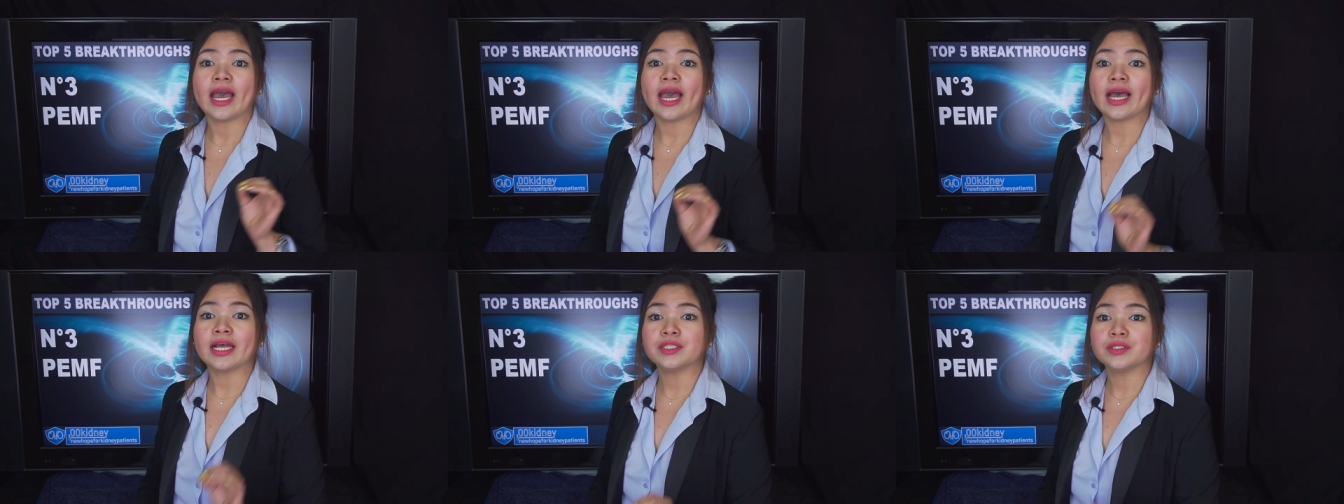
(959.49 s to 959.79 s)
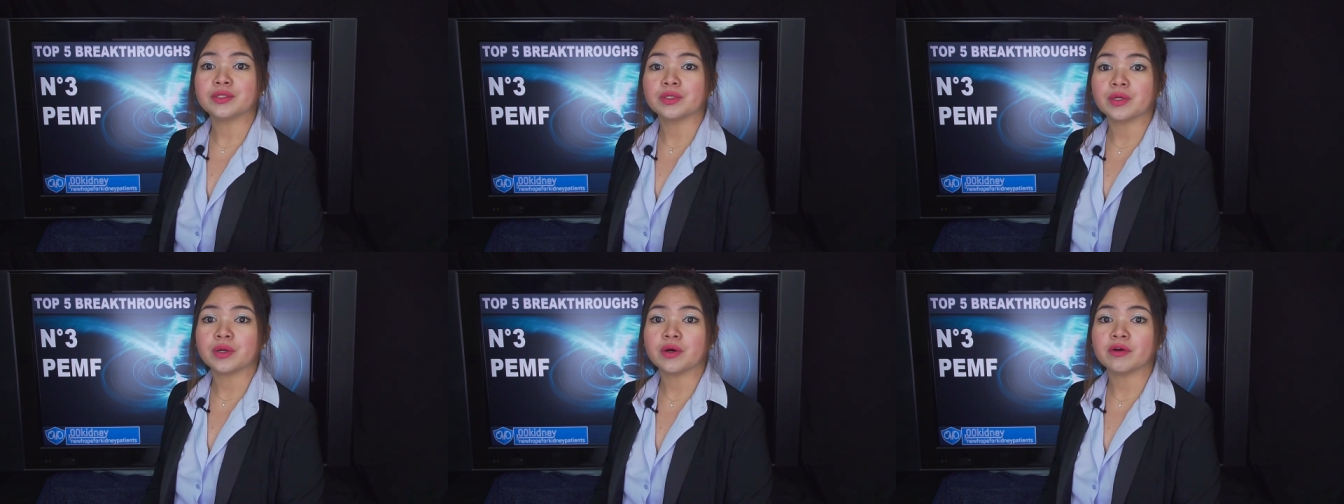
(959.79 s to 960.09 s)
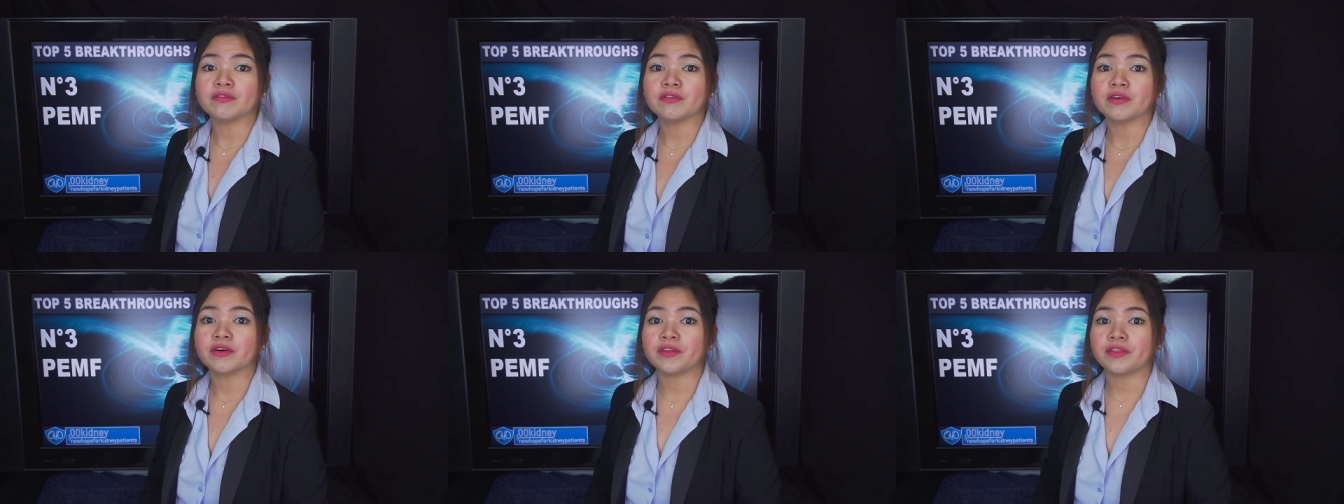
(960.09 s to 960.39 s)

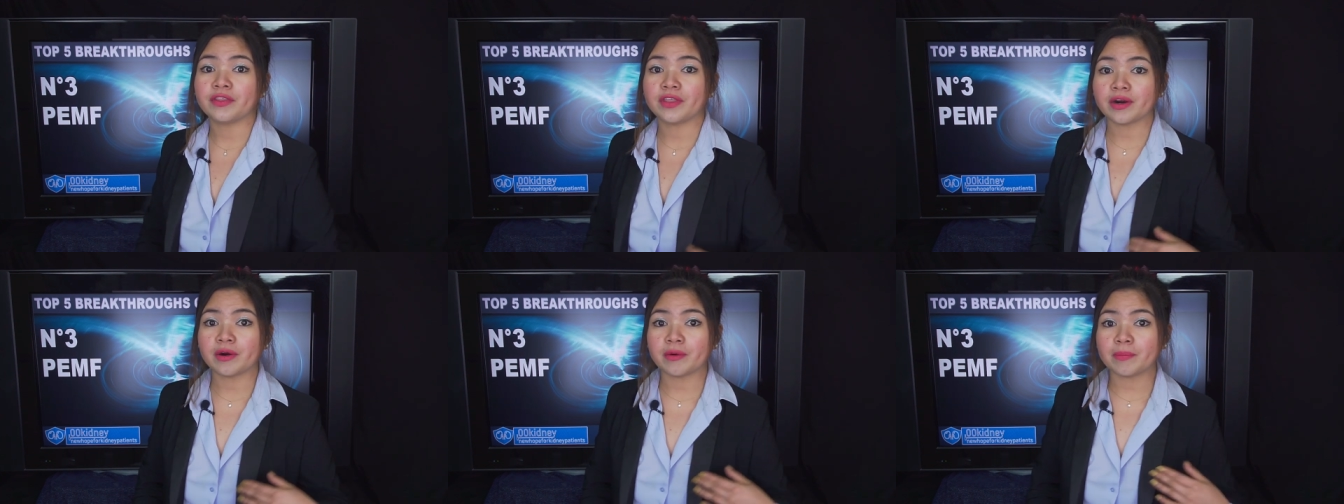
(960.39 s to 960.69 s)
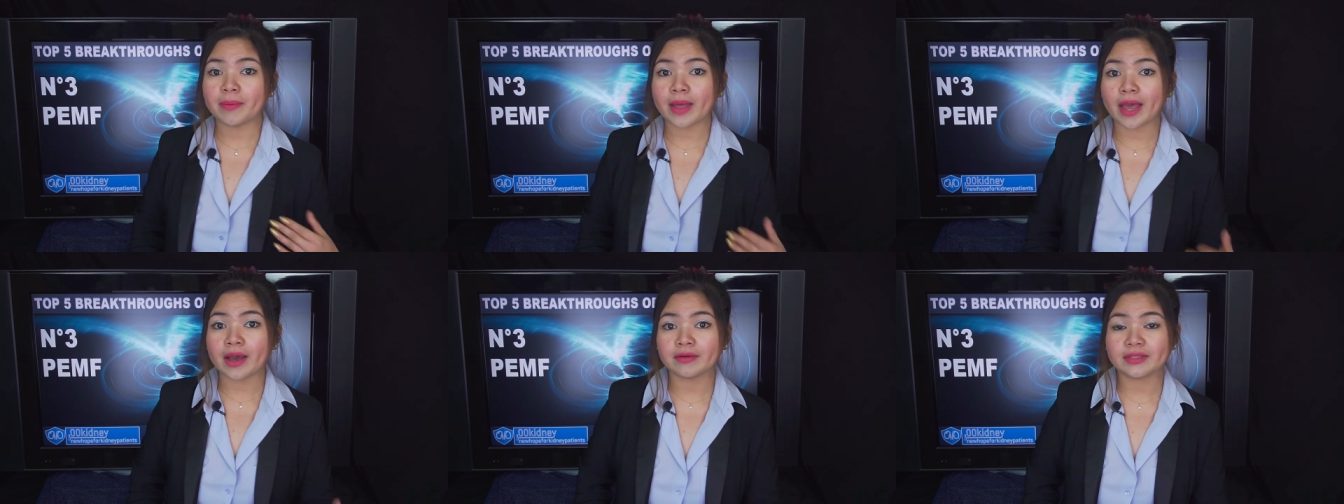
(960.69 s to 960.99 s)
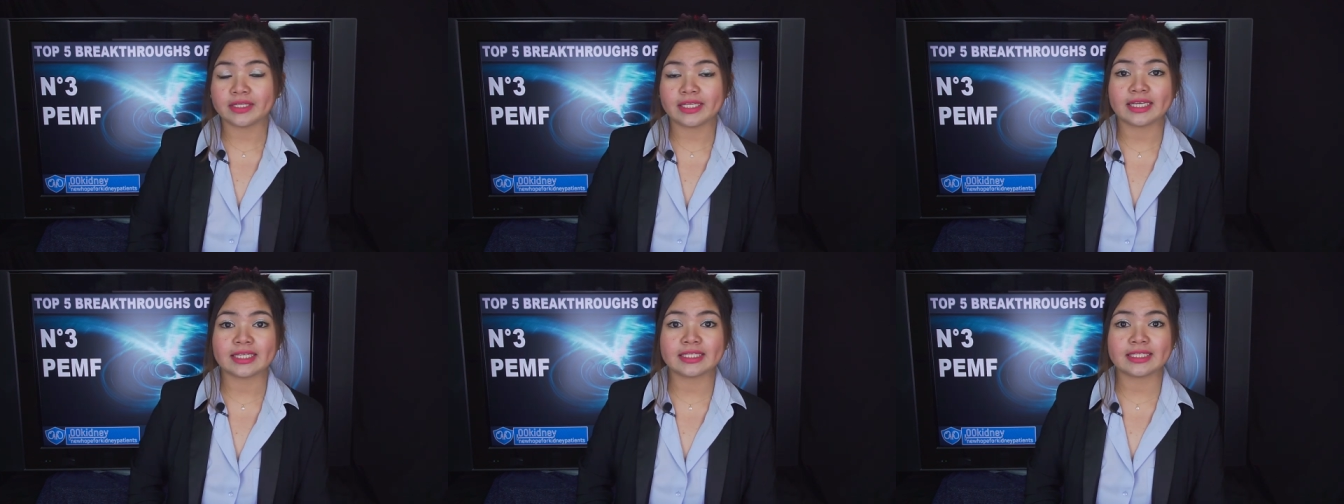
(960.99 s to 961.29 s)
Endonovo
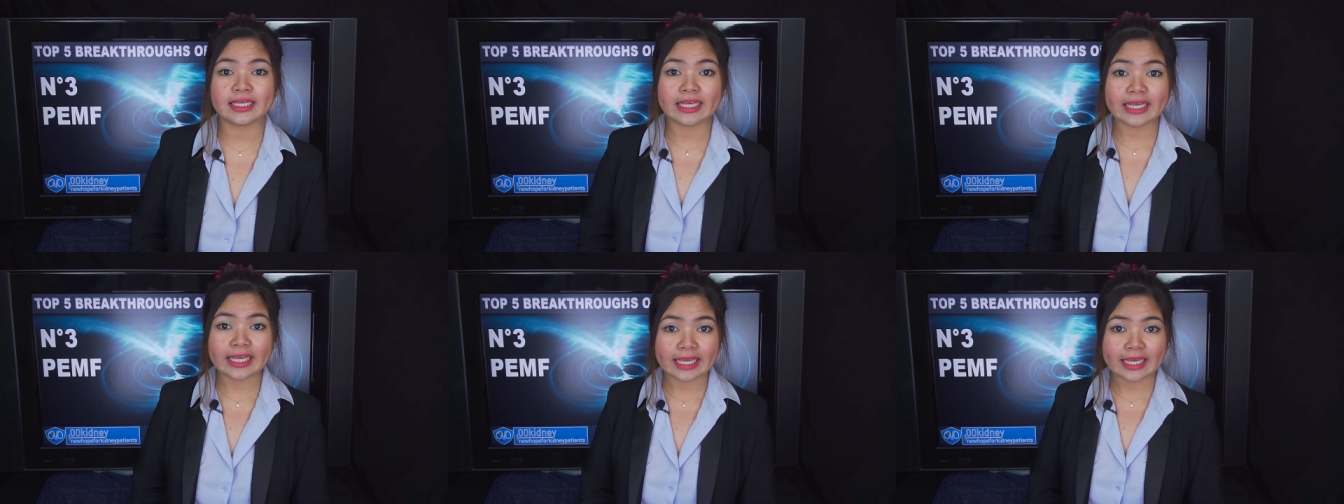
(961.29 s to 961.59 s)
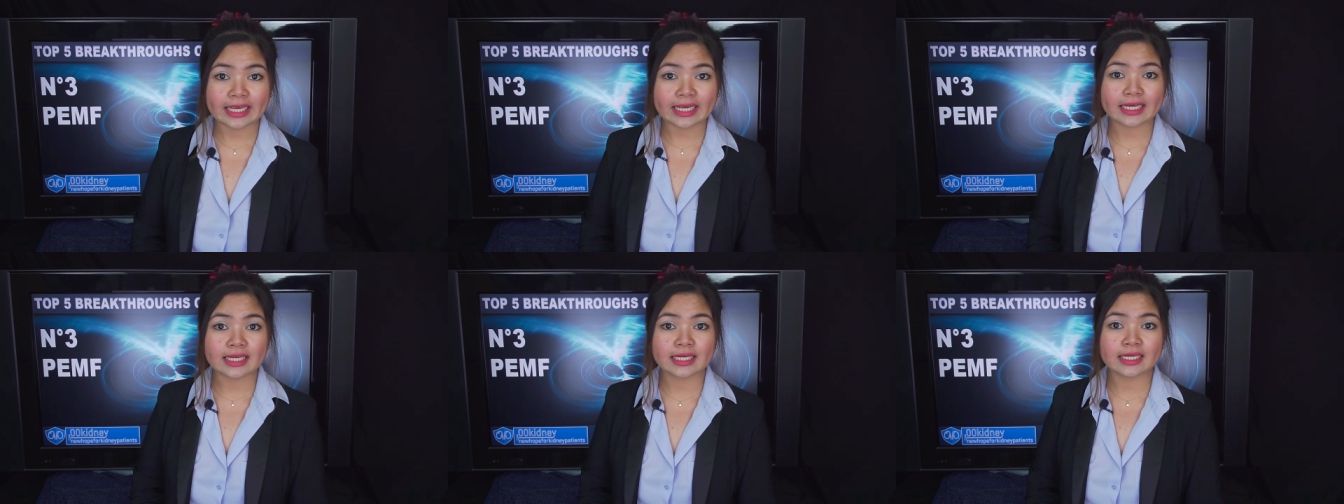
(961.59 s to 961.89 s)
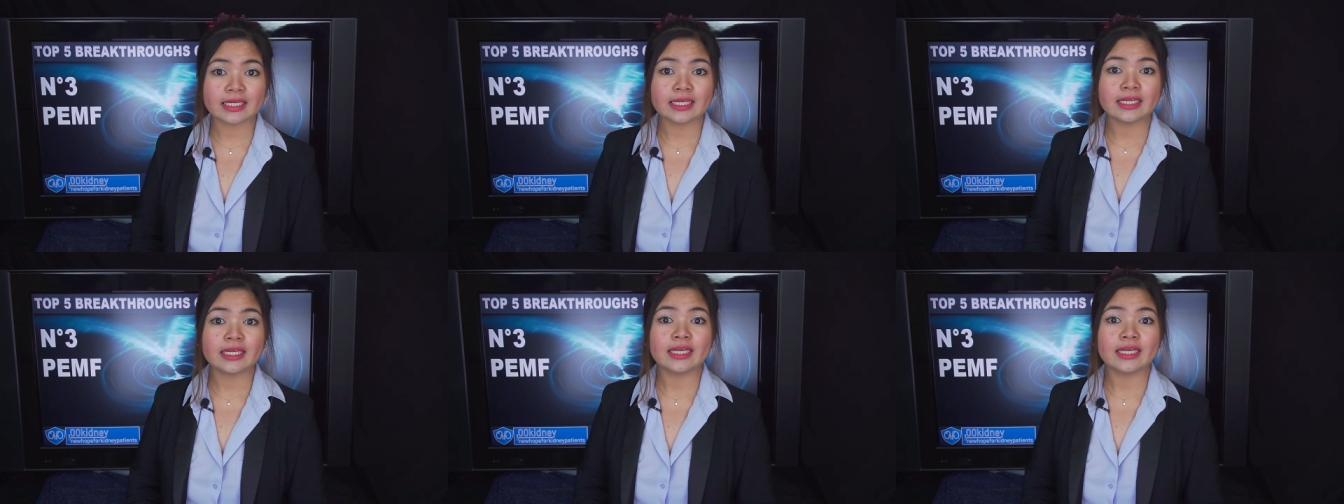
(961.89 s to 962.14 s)
Therapeutics Inc